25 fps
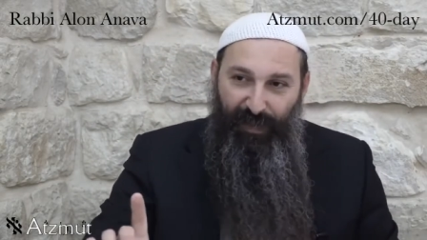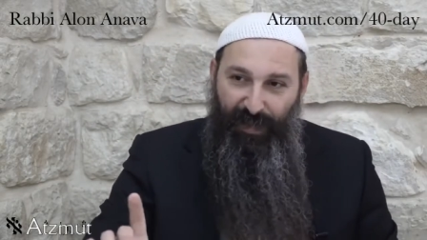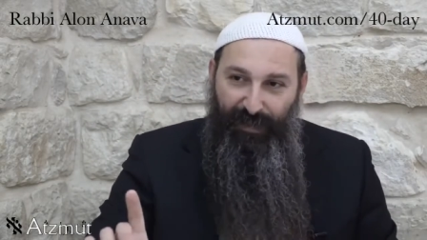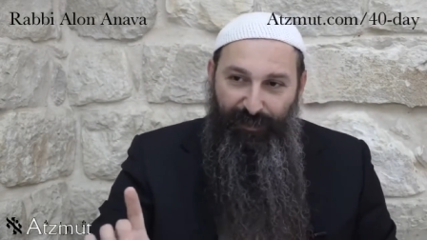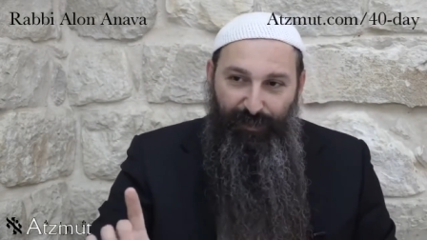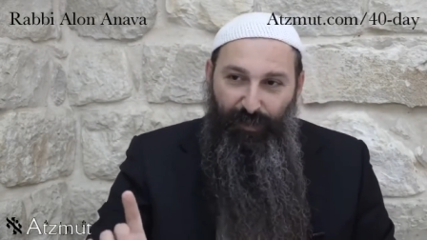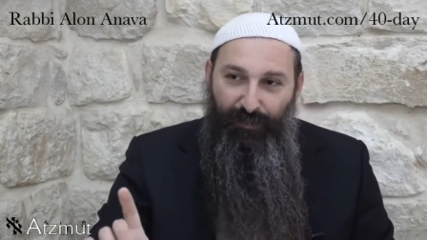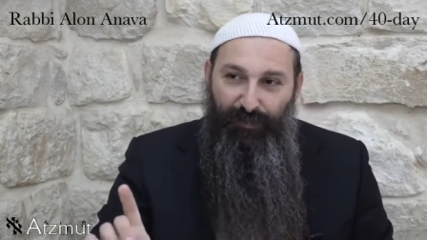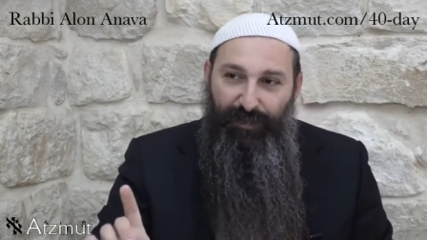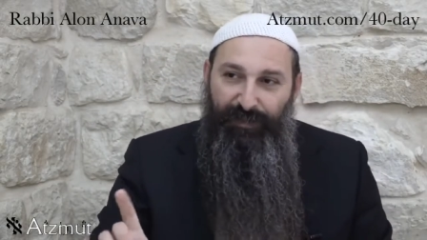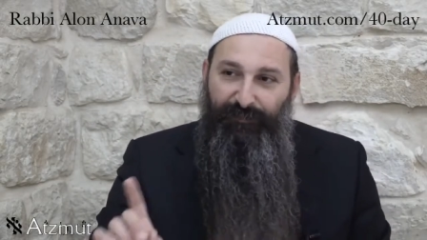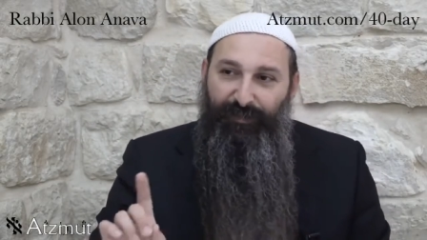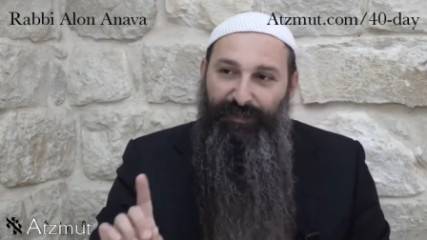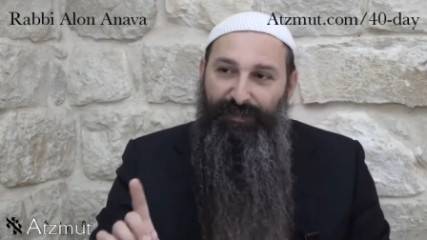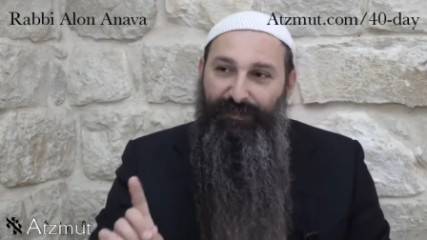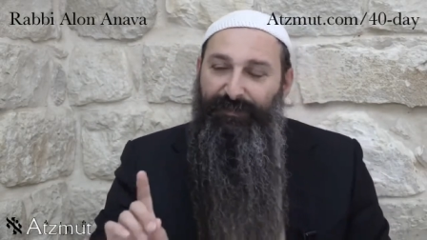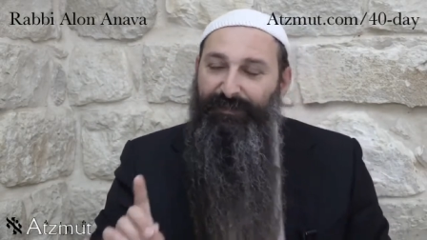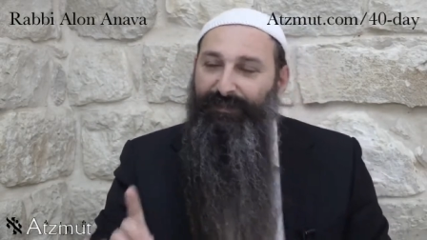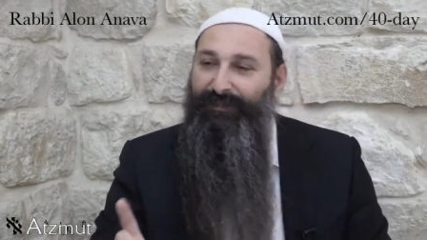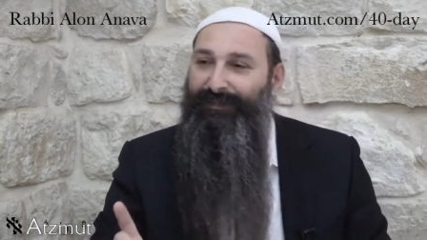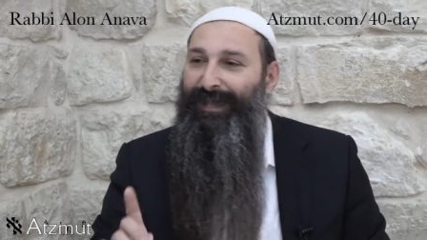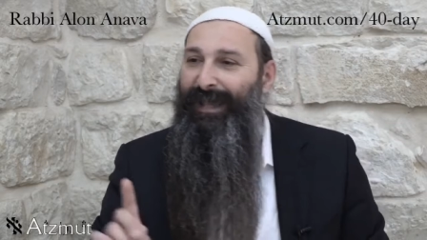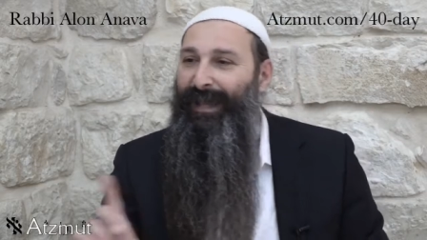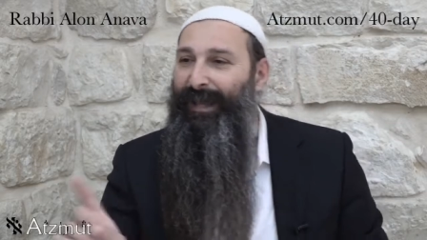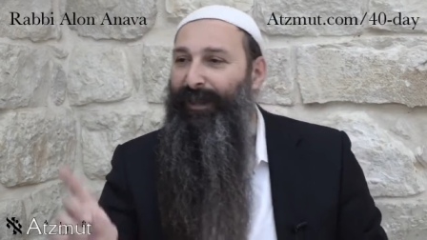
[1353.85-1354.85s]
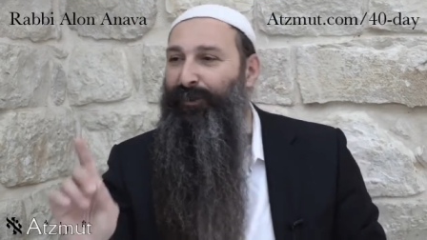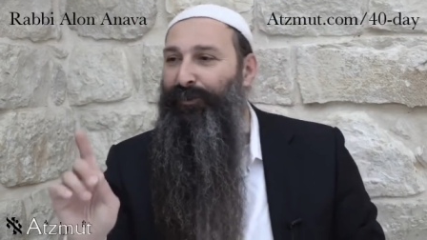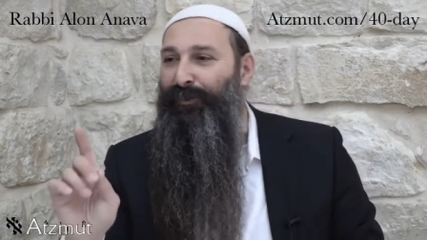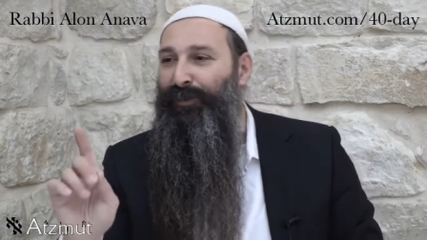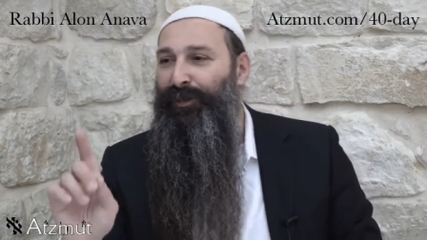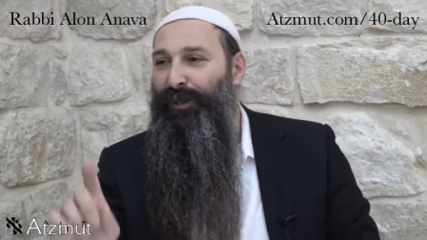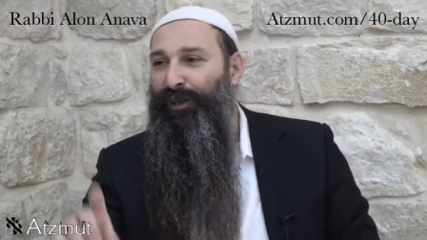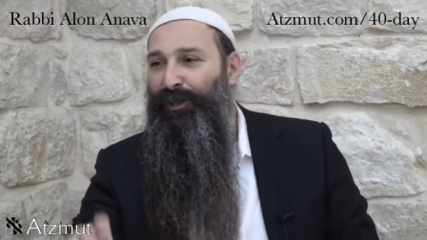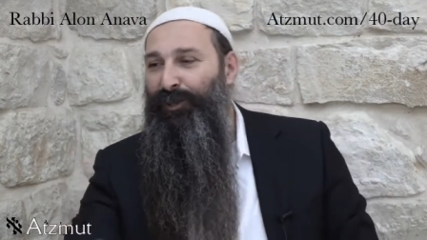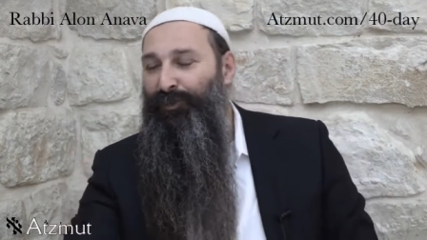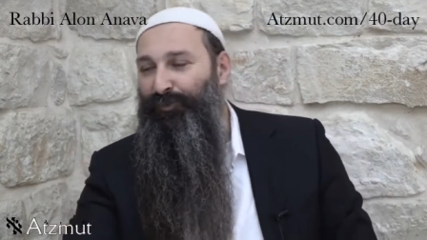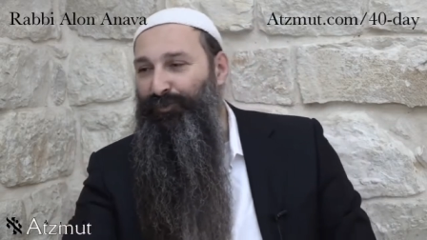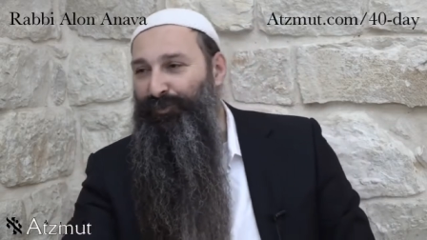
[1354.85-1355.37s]
I don't even
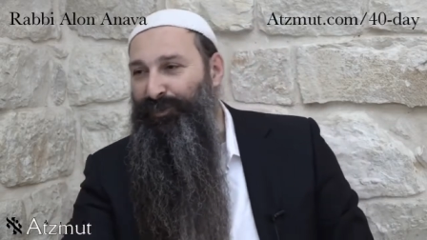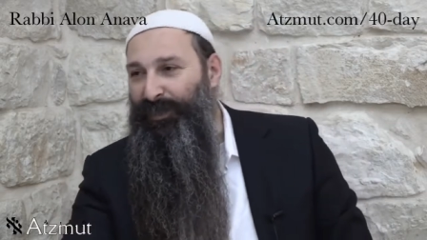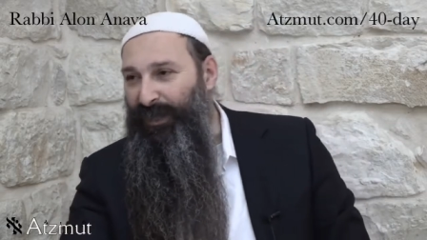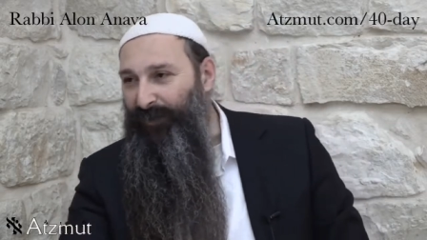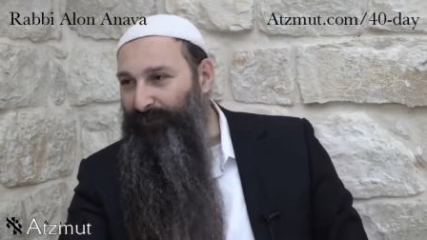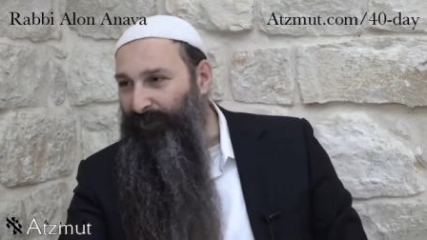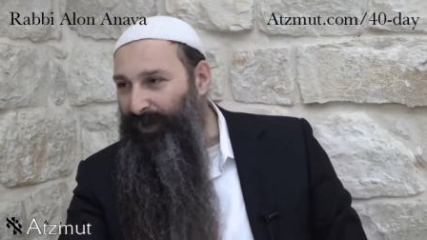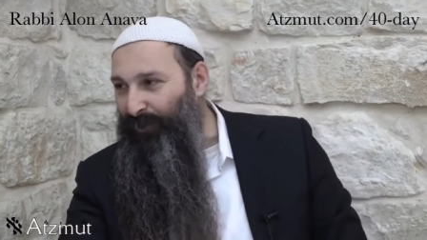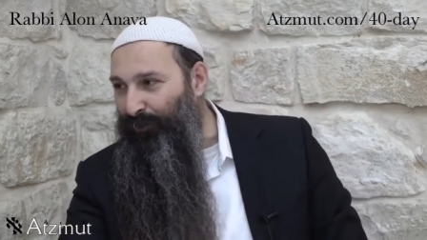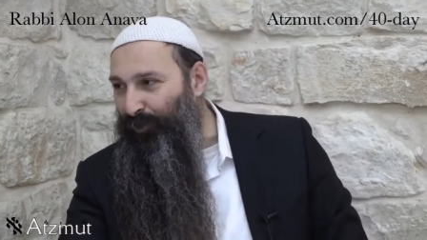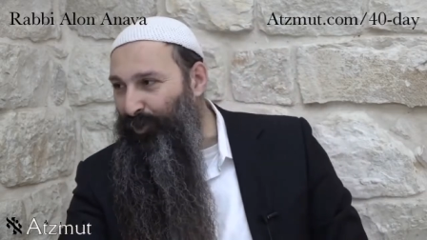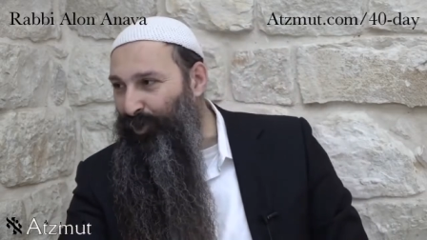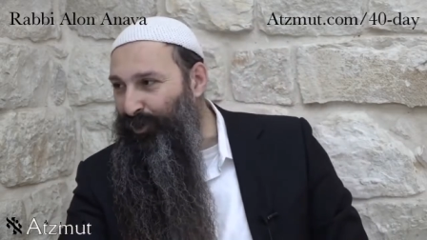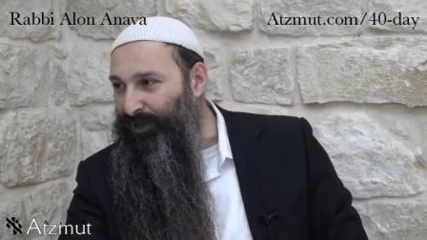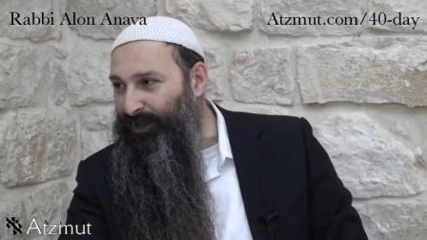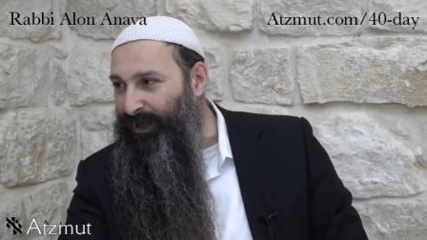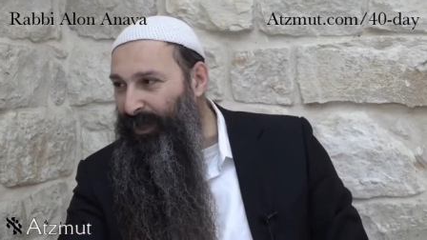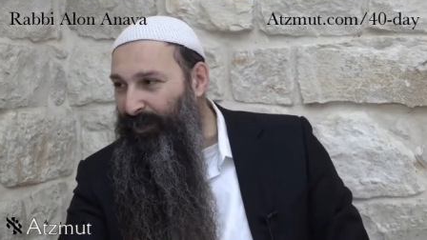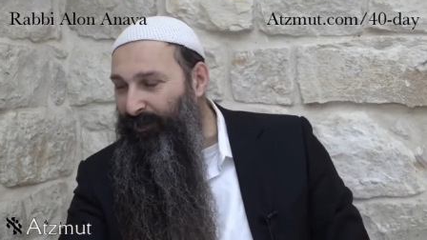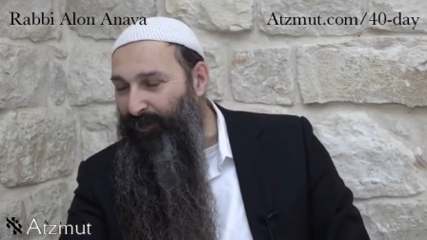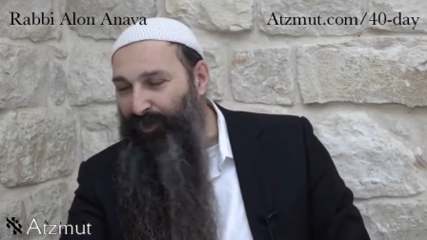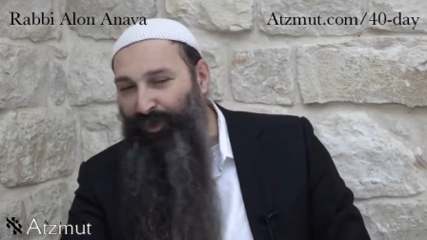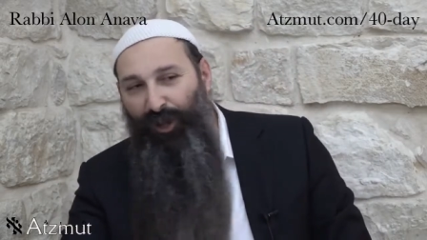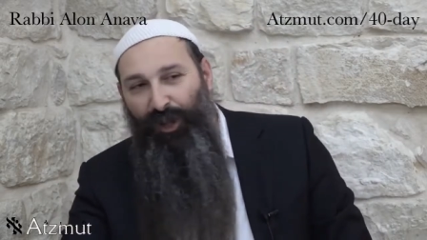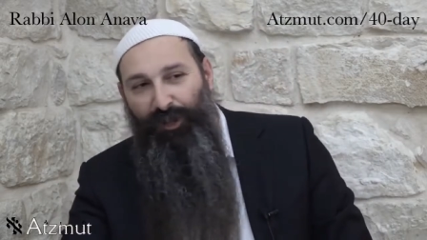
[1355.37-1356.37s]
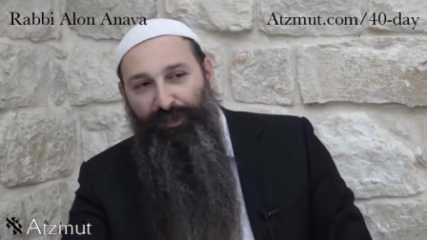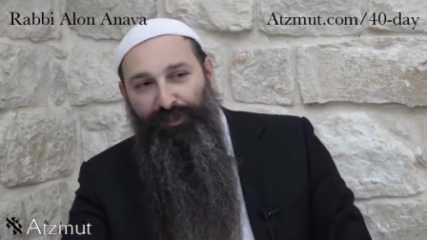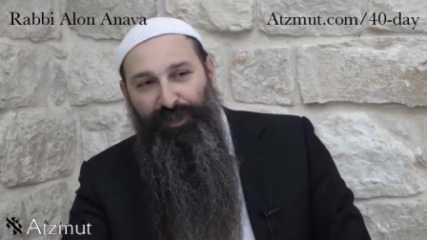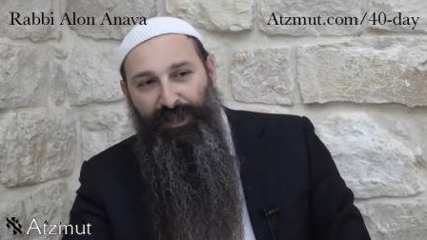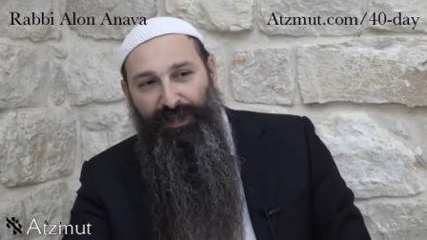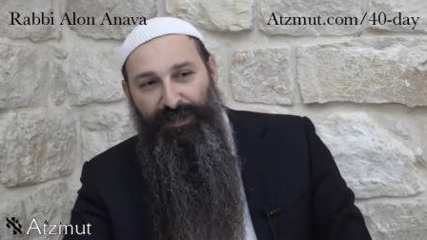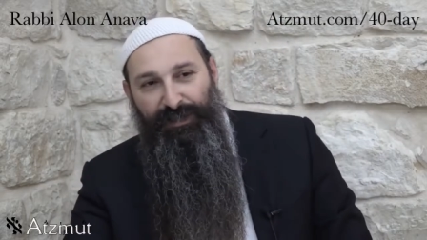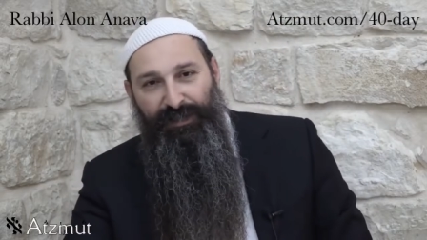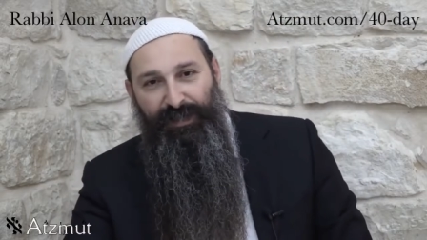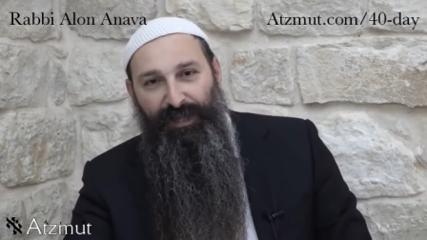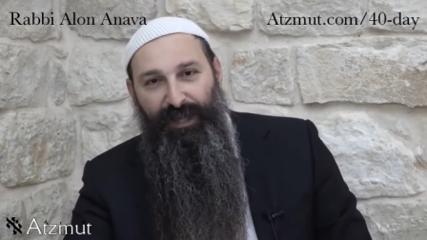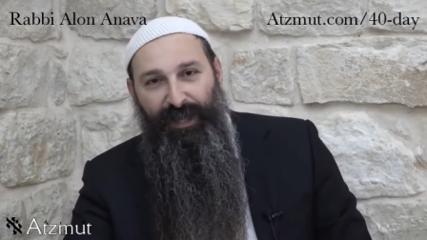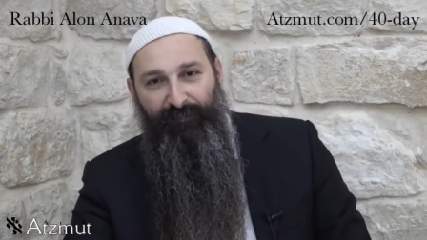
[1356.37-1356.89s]
dare to take my words out of
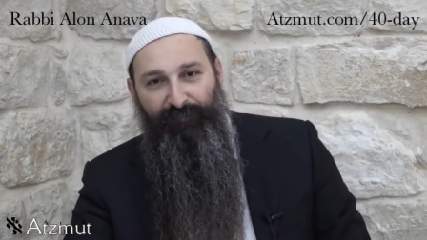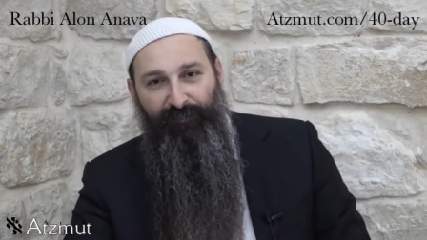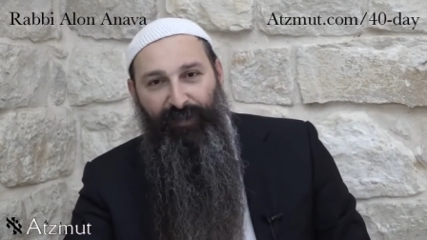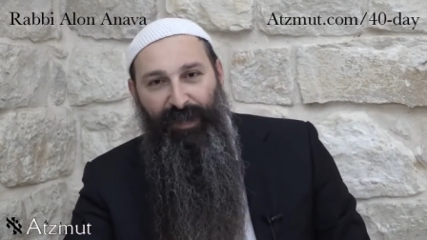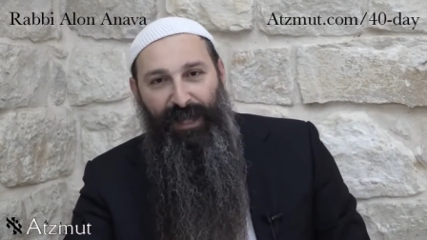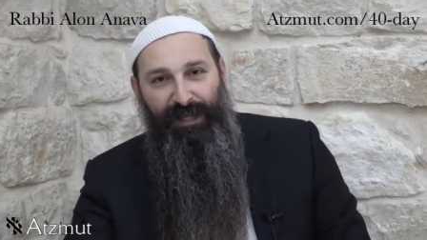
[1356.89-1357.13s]
context that I have